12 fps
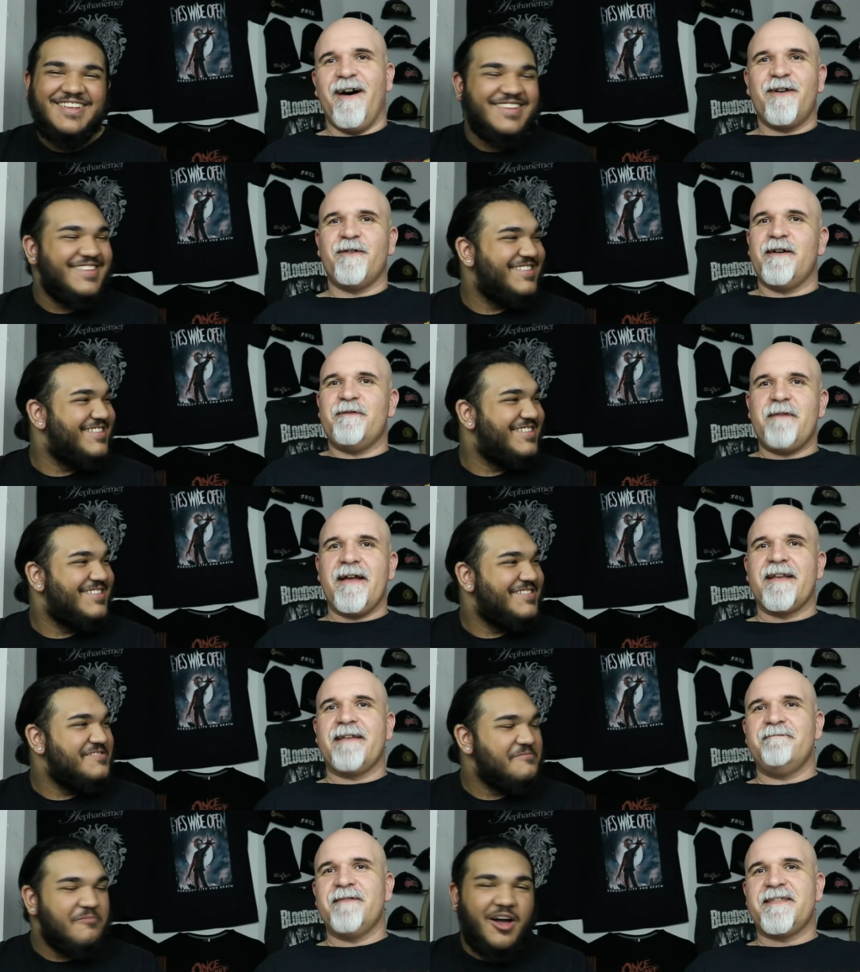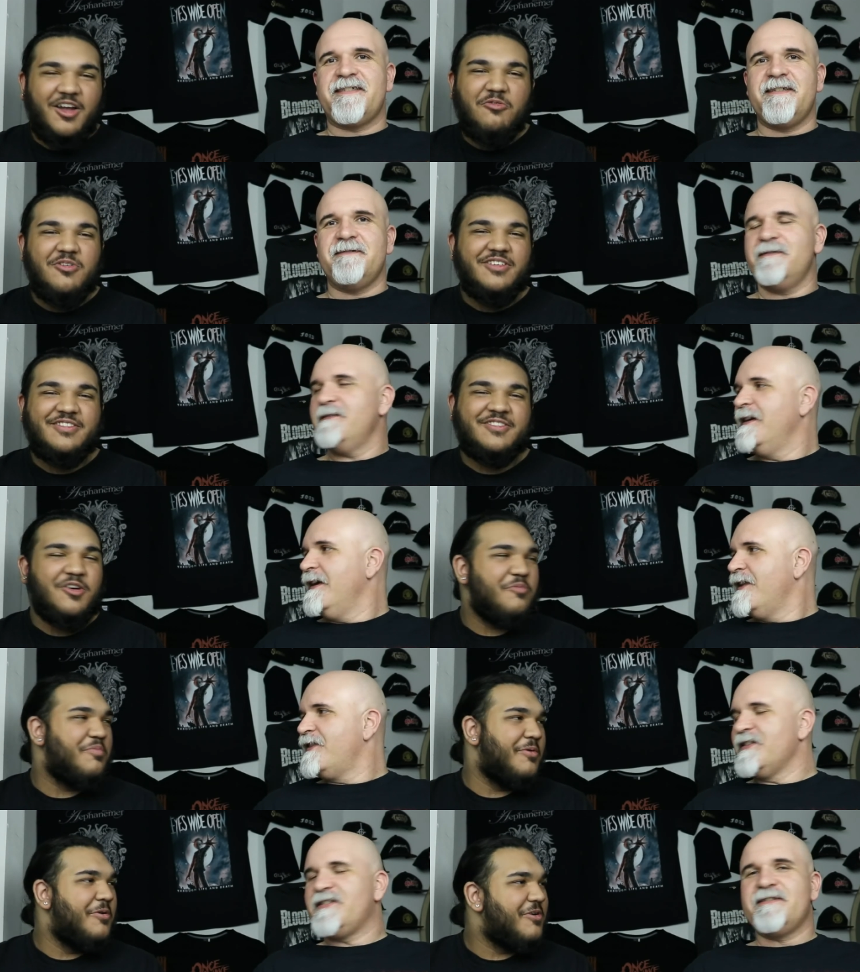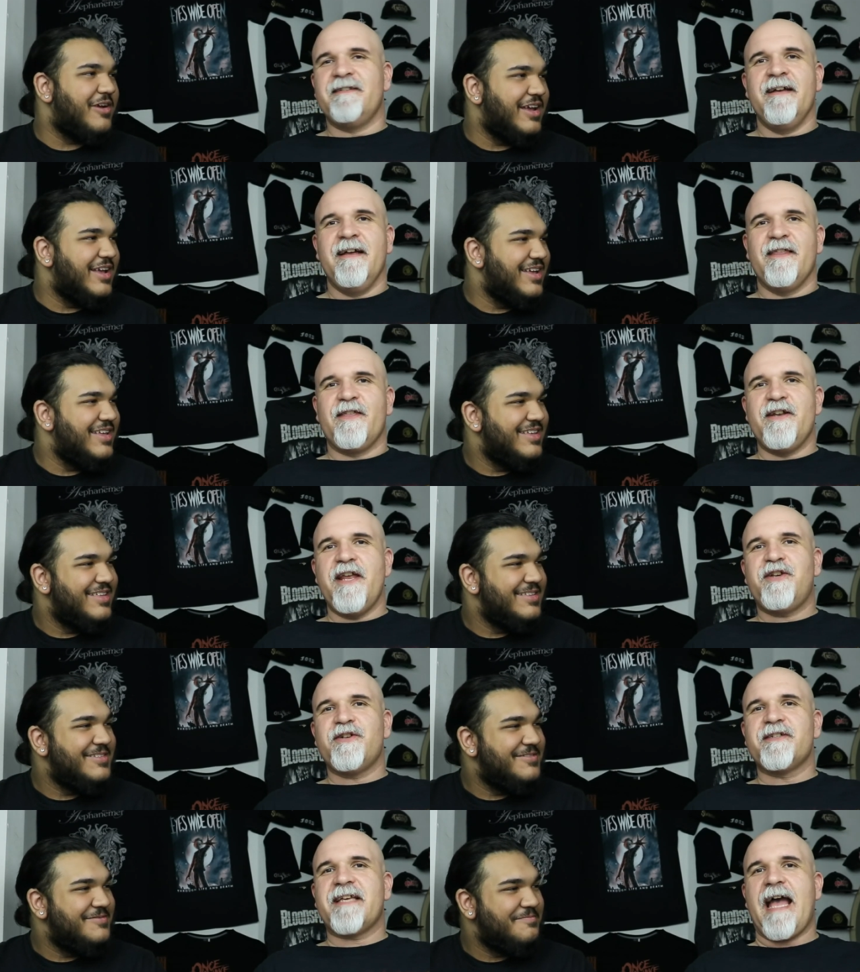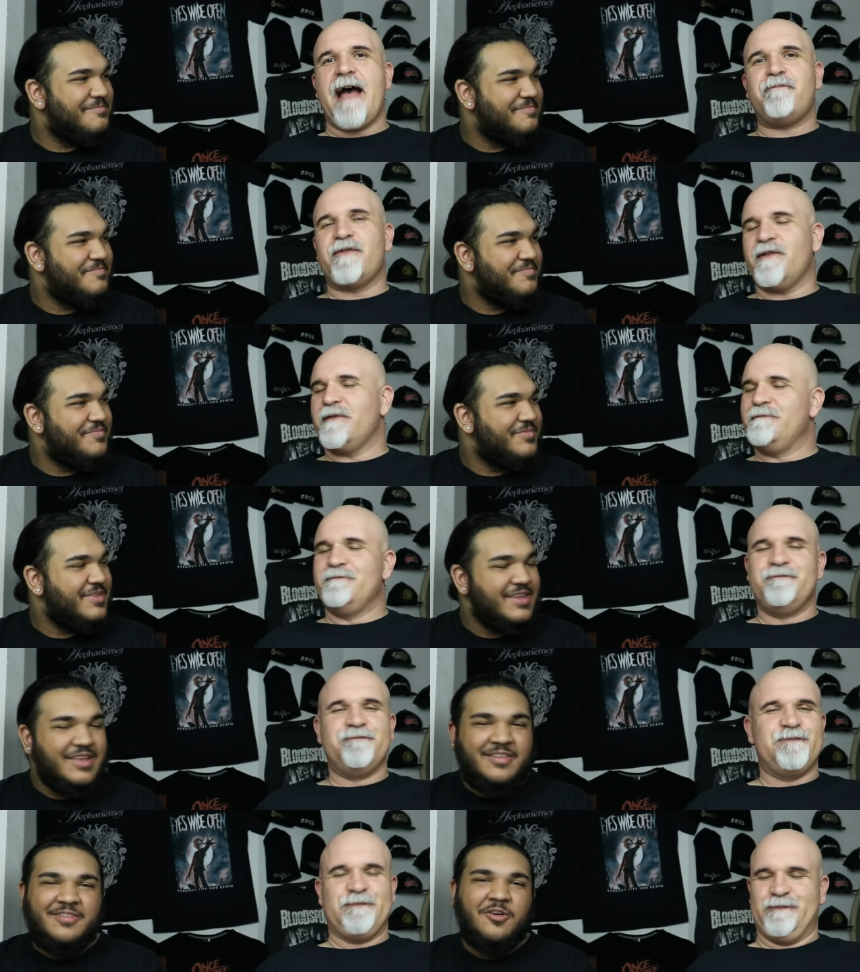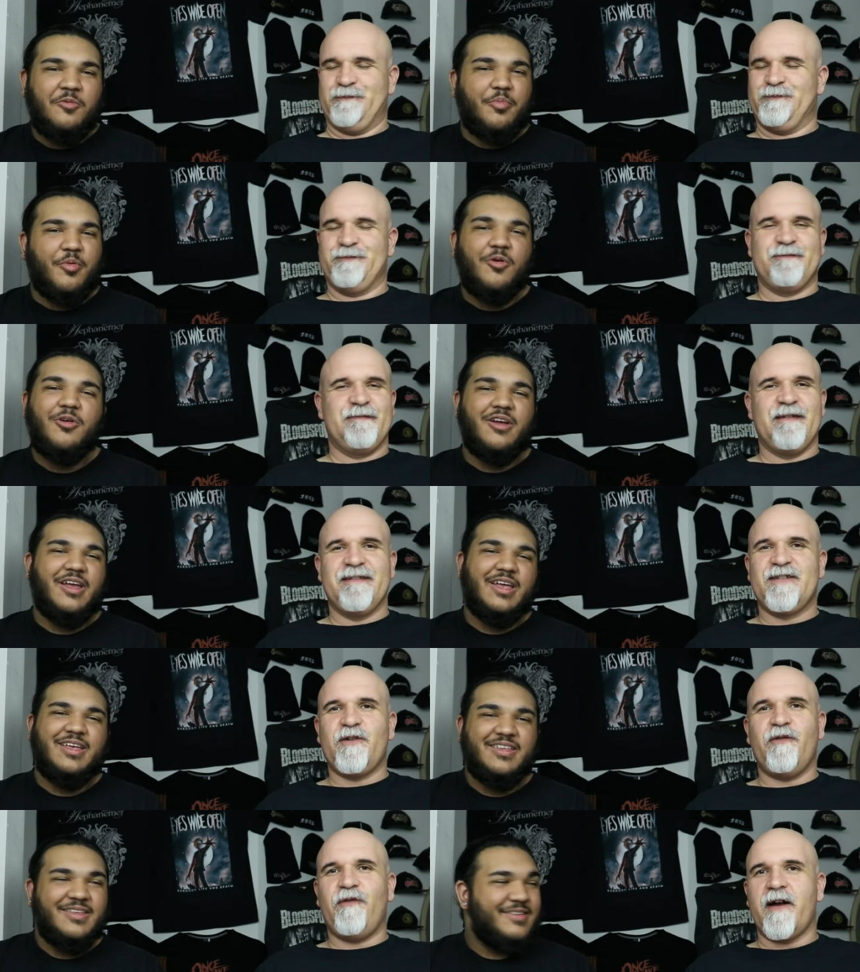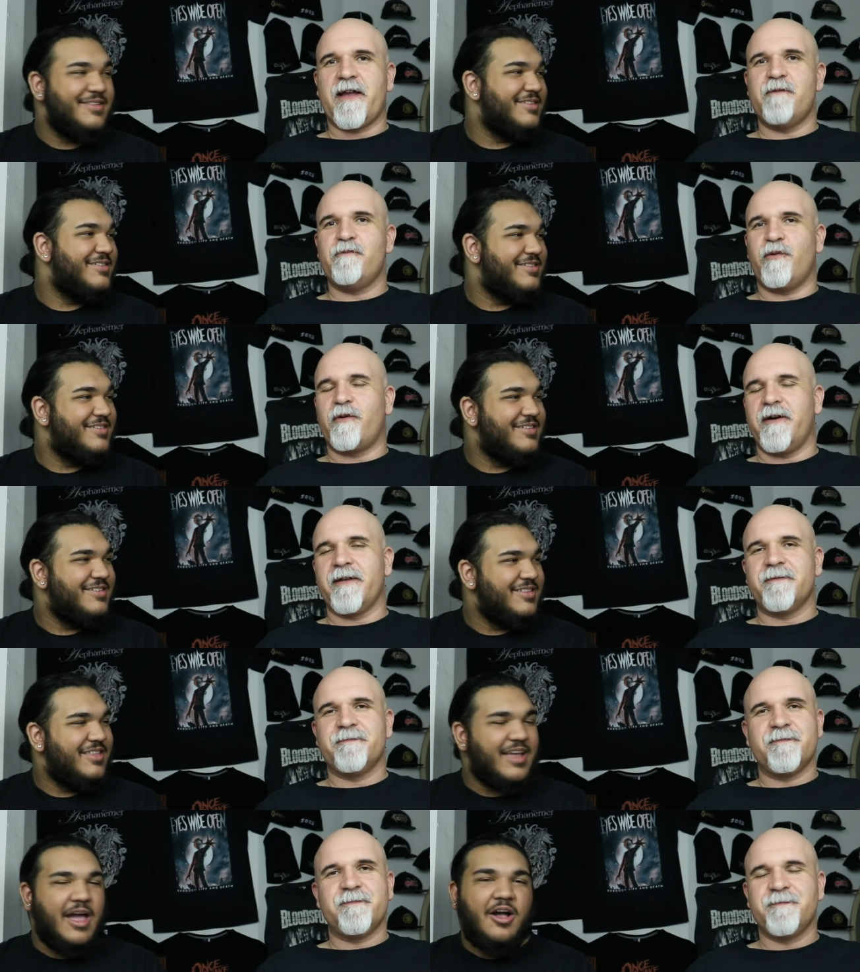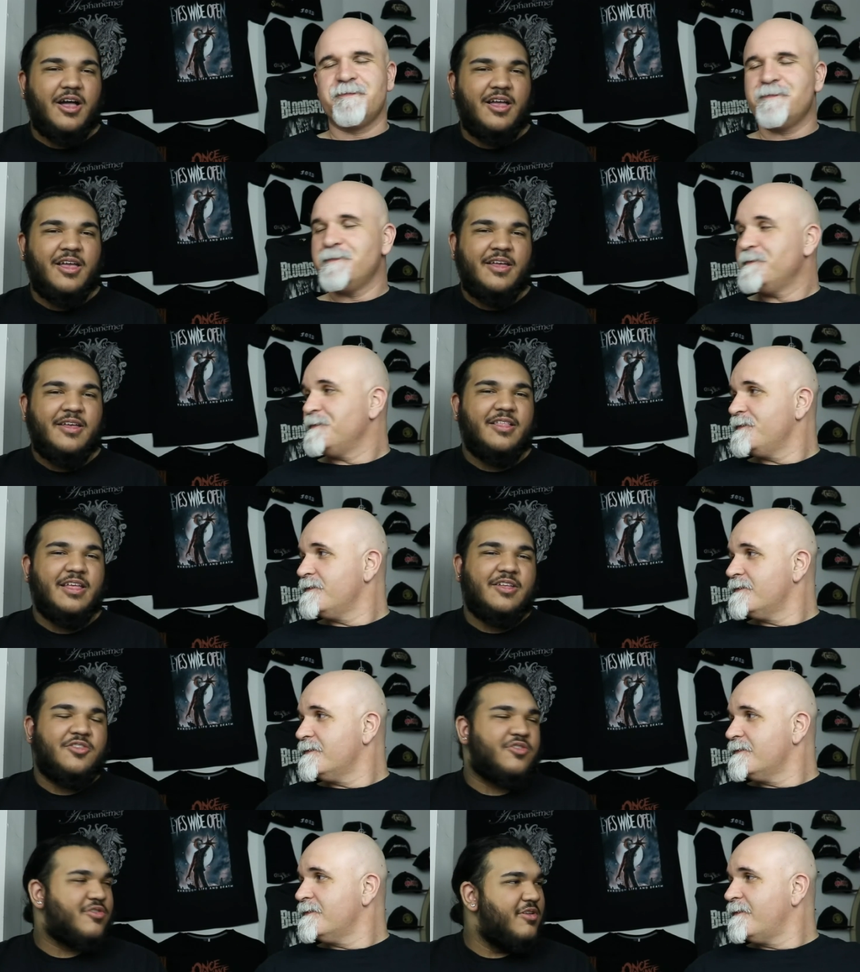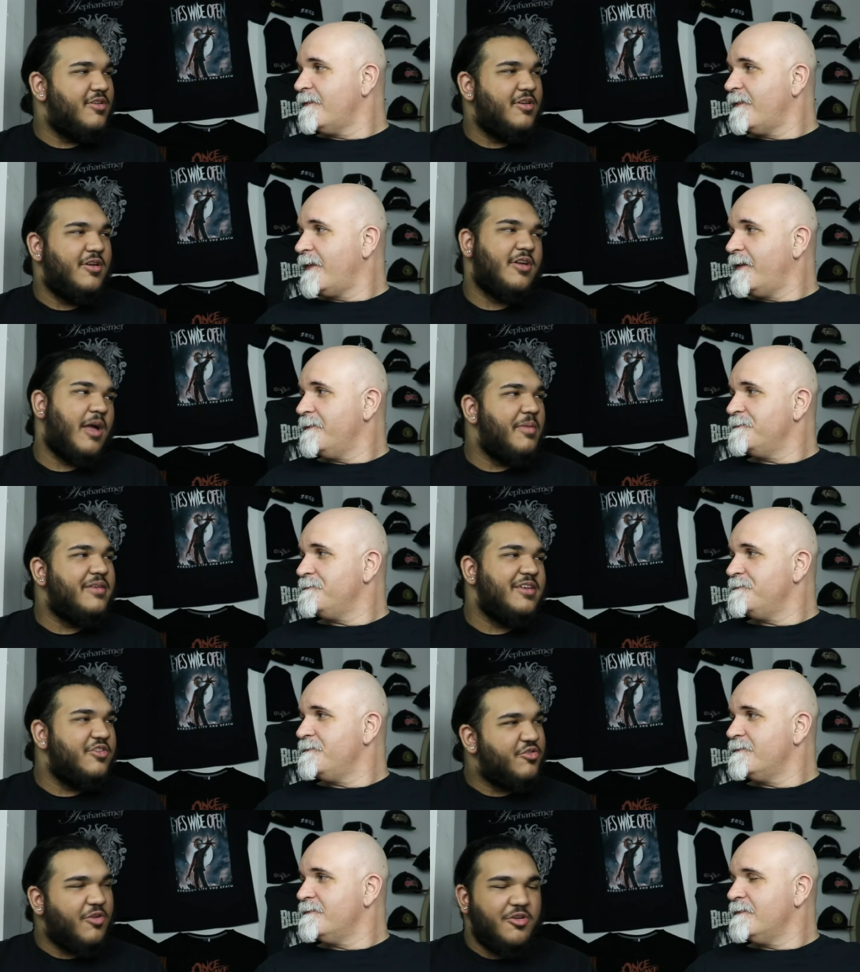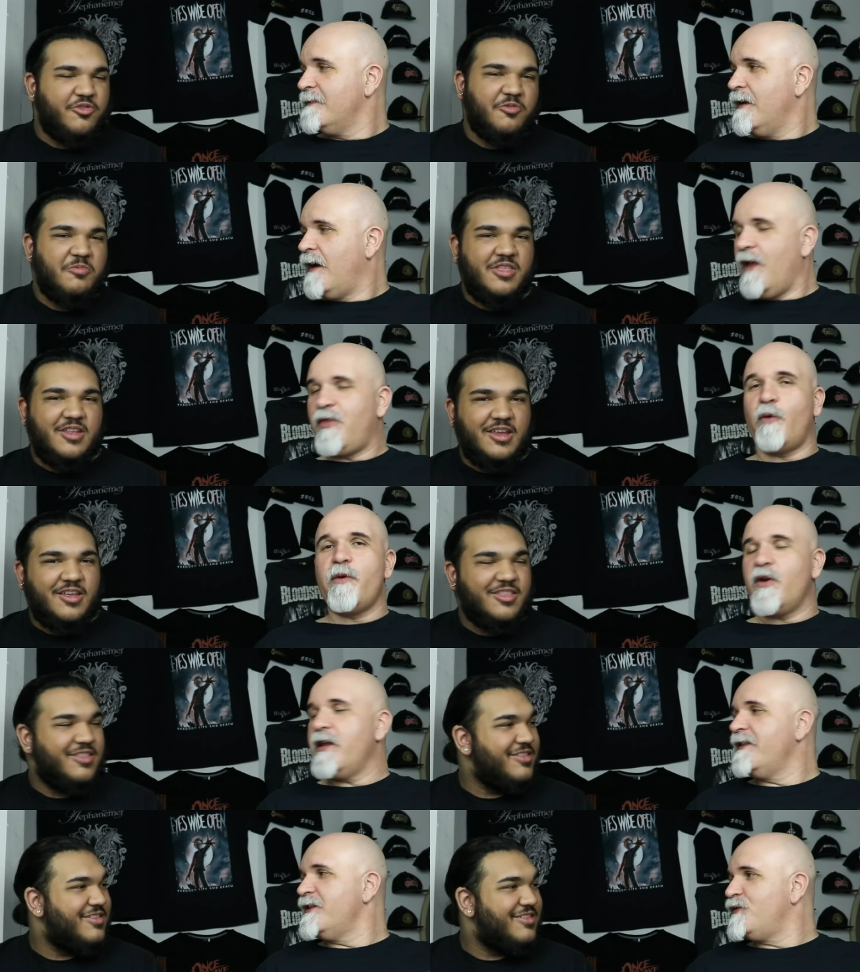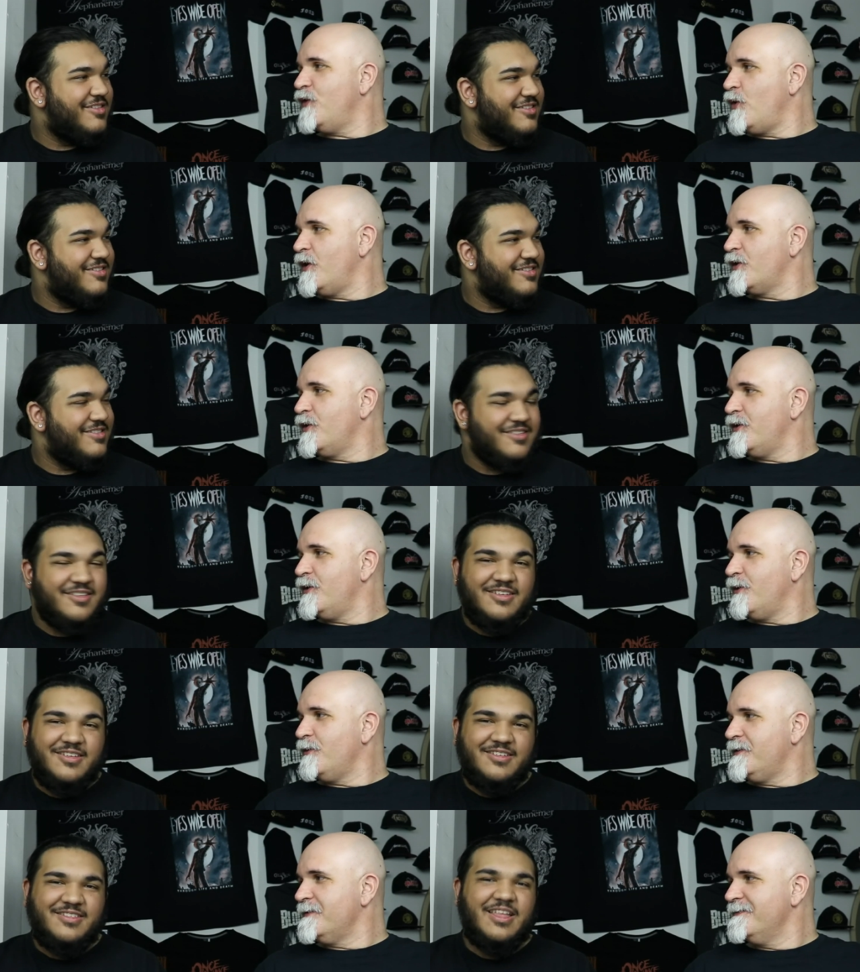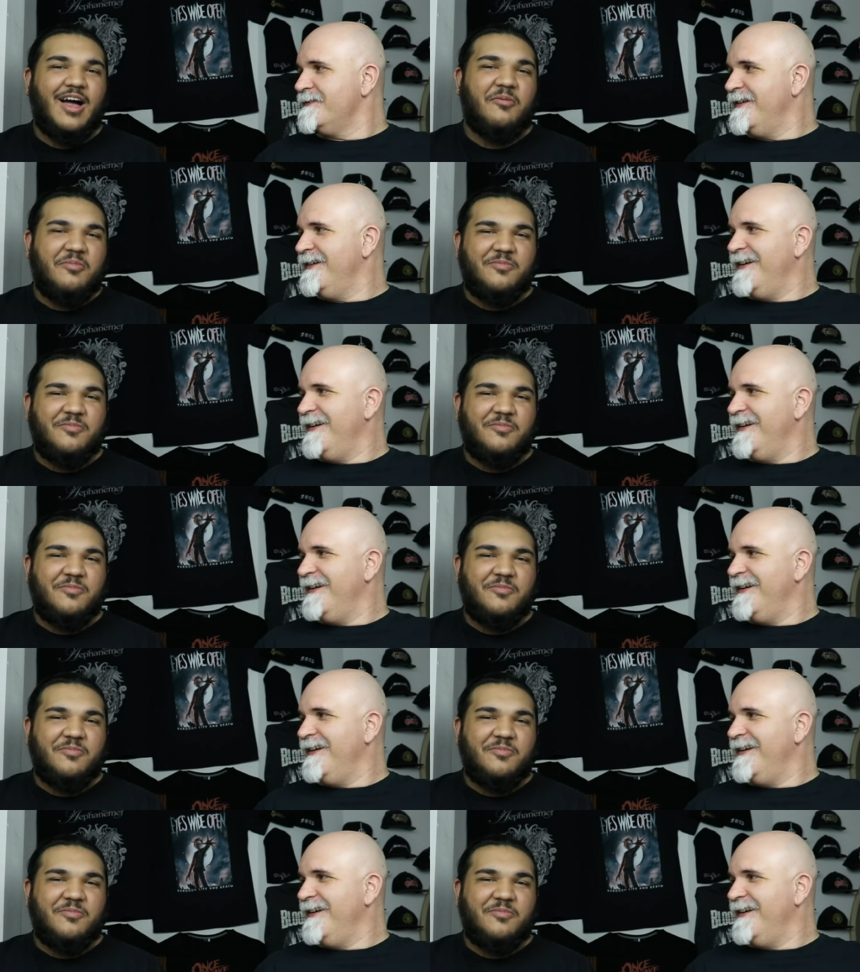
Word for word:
Speaker 1: Ottawa, man. This, Ottawa is so this, boring. the nation's capital. It's so boring. So
Speaker 2: fucking boring. Like, uh, uh, like, I'm not saying Toronto should be. I thought we were gonna end
Speaker 1: this video on a good note.
Speaker 2: No,